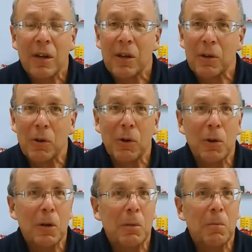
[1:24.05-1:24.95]
you're
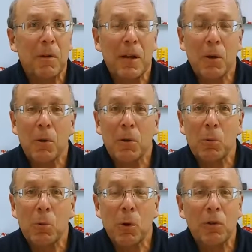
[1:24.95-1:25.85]
going to hear the
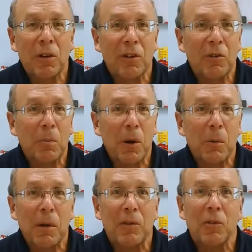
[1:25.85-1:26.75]
word
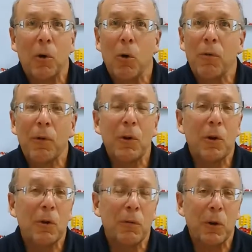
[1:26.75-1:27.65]
experiments over and
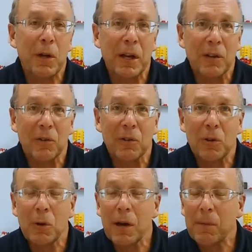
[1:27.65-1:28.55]
over again, so
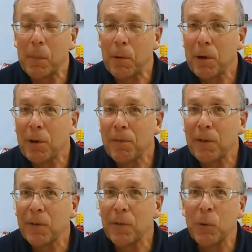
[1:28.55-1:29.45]
you'll have a pretty good
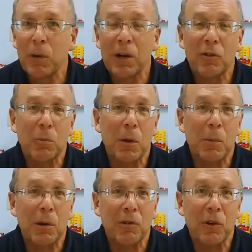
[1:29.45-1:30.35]
feel for what
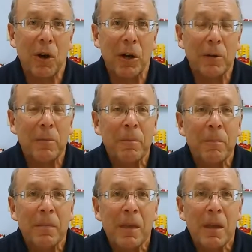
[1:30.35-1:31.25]
experiments are.
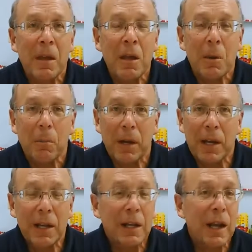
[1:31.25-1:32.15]
But
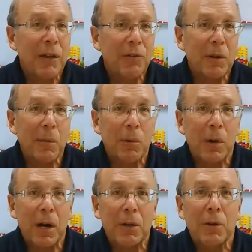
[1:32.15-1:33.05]
in class number
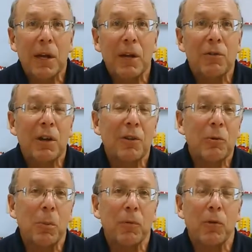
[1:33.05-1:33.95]
1, you'll get a chance
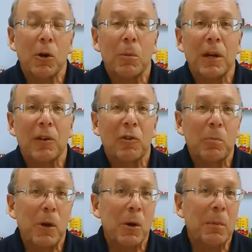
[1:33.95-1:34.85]
to perform an
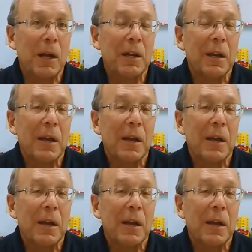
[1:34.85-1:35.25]
experiment